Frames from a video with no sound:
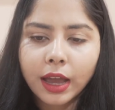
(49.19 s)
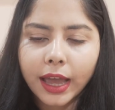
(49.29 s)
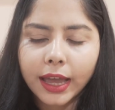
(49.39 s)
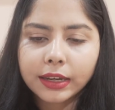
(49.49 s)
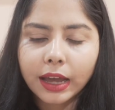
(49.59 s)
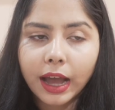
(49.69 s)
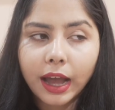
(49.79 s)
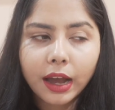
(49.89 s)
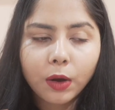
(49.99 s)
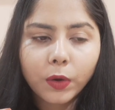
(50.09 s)
And
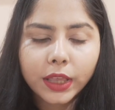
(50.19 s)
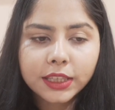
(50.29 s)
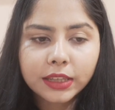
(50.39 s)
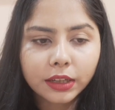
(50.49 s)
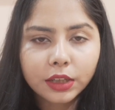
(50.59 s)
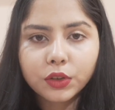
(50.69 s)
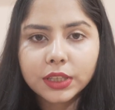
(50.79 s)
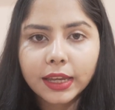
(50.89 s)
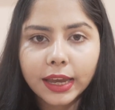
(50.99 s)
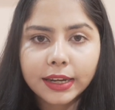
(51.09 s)
when I started
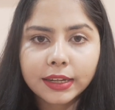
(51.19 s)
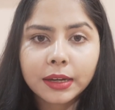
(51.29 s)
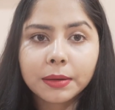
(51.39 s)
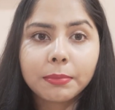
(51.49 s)
using it,